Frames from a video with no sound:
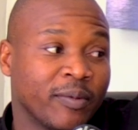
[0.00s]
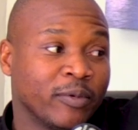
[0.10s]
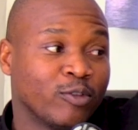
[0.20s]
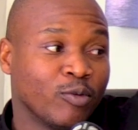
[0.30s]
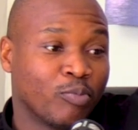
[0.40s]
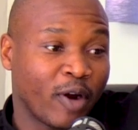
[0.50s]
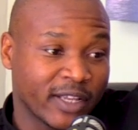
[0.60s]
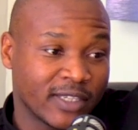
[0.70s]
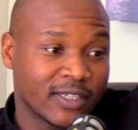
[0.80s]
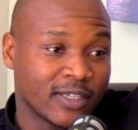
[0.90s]
them into
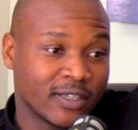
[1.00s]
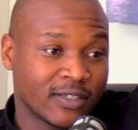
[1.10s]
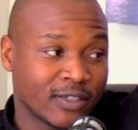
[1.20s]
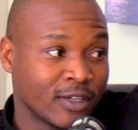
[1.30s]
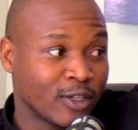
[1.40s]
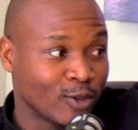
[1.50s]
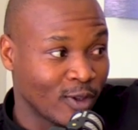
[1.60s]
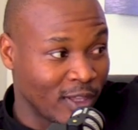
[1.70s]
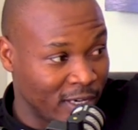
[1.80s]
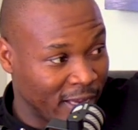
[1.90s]
practices so
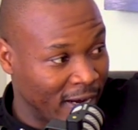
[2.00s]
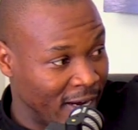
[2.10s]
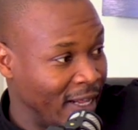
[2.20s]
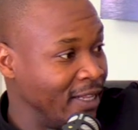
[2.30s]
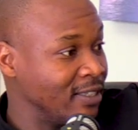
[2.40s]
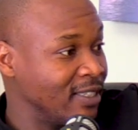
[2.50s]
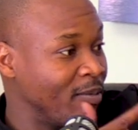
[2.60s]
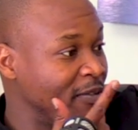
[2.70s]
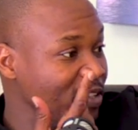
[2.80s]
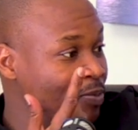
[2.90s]
that you can run or
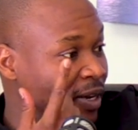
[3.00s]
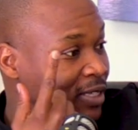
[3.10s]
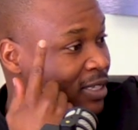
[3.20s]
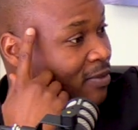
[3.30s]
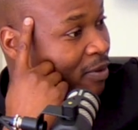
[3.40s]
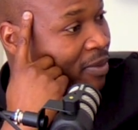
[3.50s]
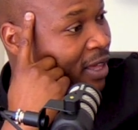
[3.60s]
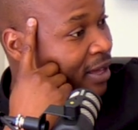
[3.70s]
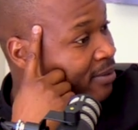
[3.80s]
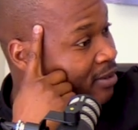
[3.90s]
uh, just get uh, just